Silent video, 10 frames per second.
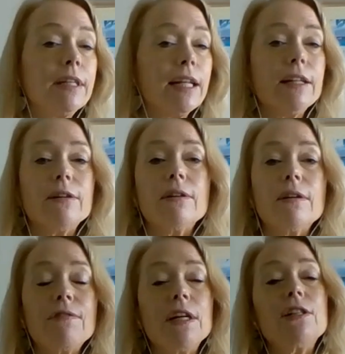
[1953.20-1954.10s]
get their
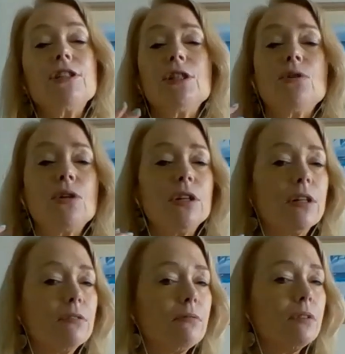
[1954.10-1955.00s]
affairs in
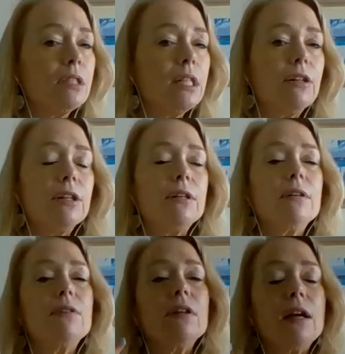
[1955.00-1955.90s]
order tell
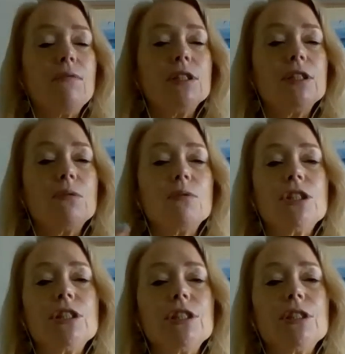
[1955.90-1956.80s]
their loved ones their
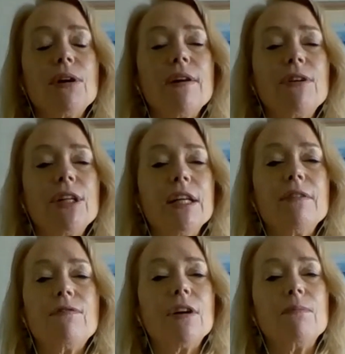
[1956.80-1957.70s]
wishes so
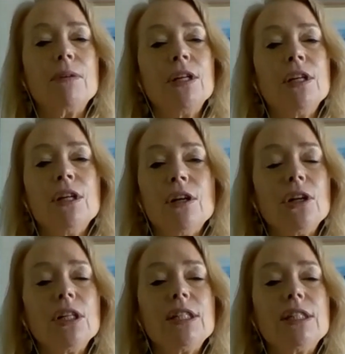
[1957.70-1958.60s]
everything from
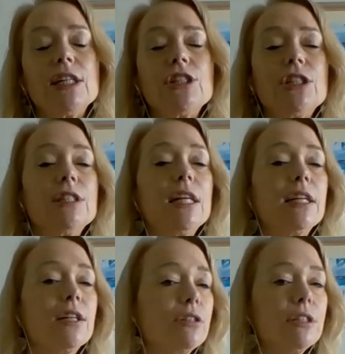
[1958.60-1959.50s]
early detection,
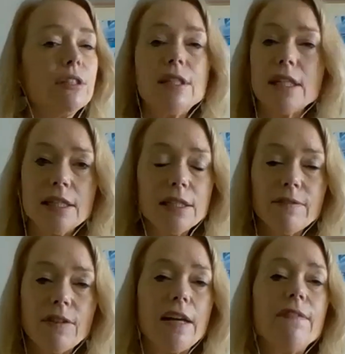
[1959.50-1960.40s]
diagnosis to end
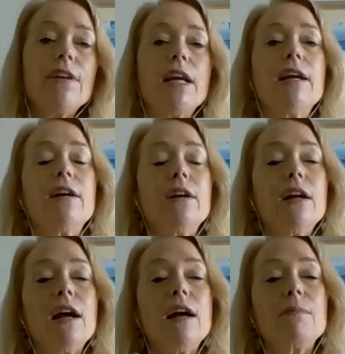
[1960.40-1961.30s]
of life care
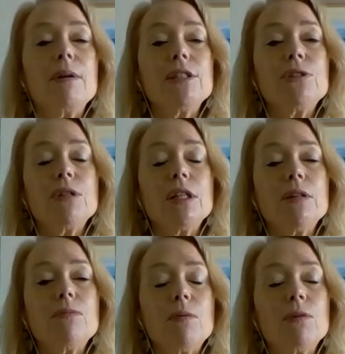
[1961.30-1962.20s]
um, mm-hmm. is
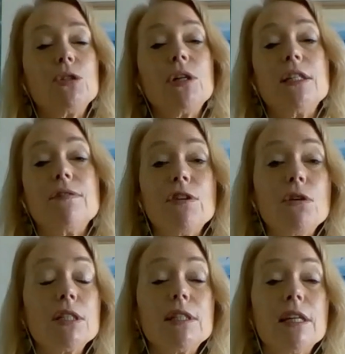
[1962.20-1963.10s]
really what we're trying to
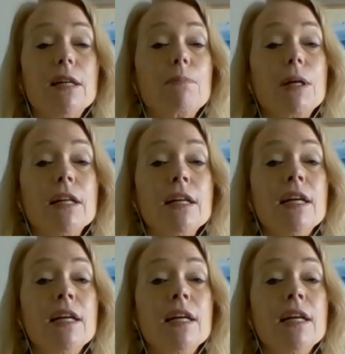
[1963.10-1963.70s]
focus there. But